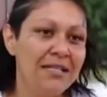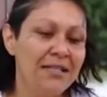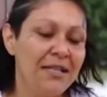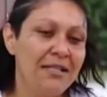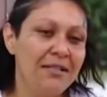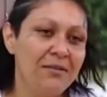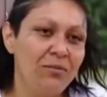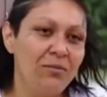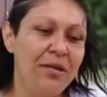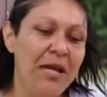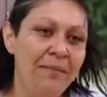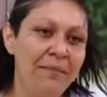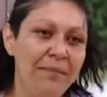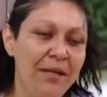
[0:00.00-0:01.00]

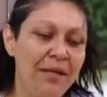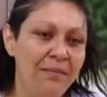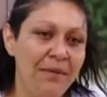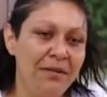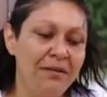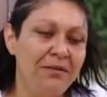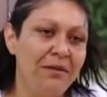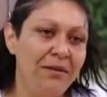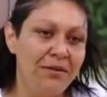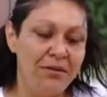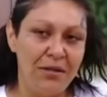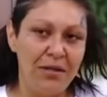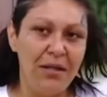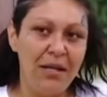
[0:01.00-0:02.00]
I've been
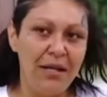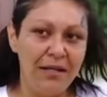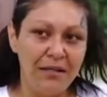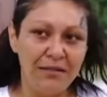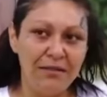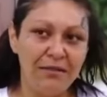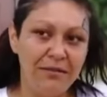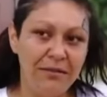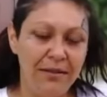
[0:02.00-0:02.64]
going through a lot